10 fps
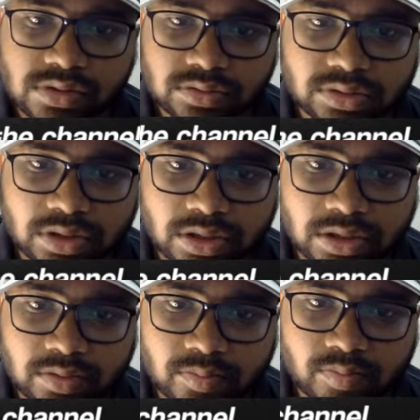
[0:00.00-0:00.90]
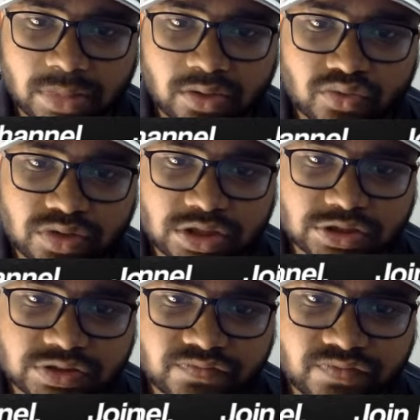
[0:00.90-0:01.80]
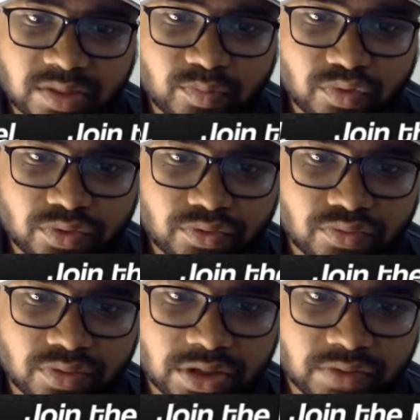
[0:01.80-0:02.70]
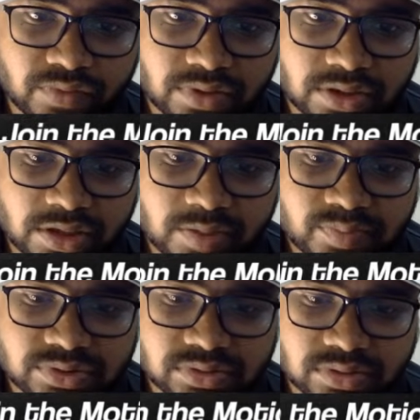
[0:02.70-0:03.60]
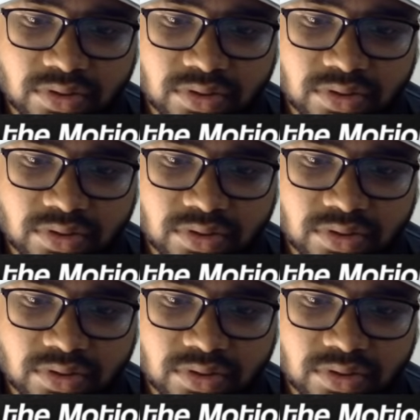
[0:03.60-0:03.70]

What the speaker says: And by holding shift, I'm going to create one ellipse.